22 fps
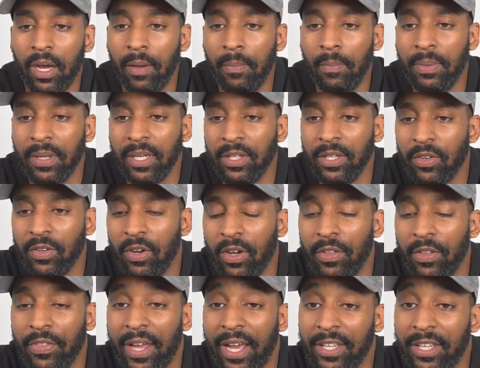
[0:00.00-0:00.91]
be
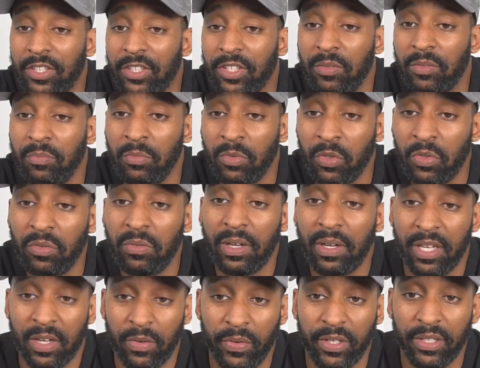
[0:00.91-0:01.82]
not that small.
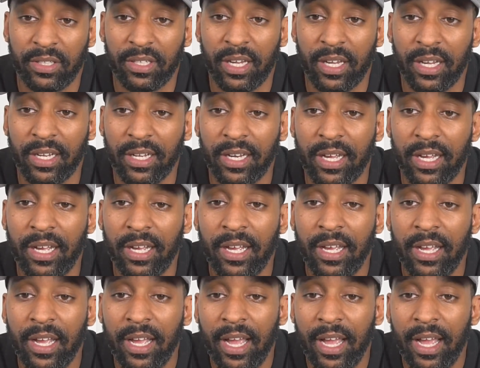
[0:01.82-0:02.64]
I hear what you're saying there.